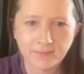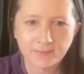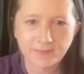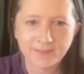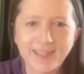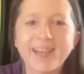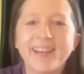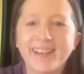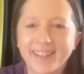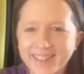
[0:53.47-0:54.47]

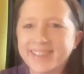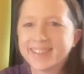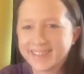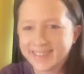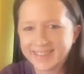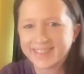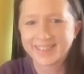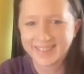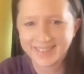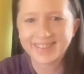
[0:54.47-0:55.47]

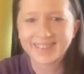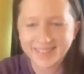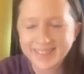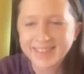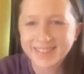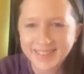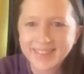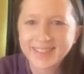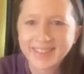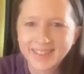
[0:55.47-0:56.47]

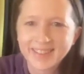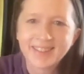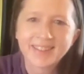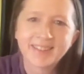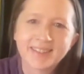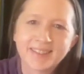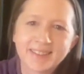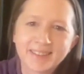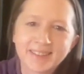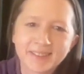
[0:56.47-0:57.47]

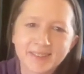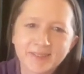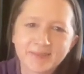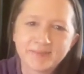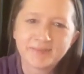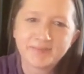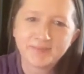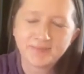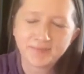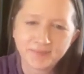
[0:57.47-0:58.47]

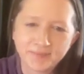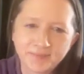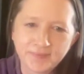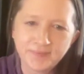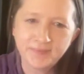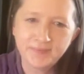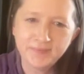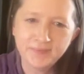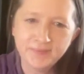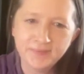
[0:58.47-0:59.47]

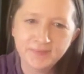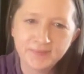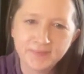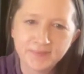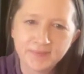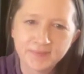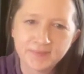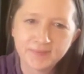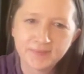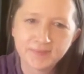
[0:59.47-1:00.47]

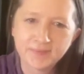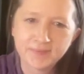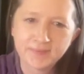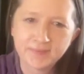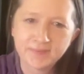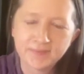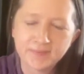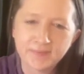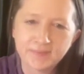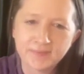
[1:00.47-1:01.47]
This person isn't speaking.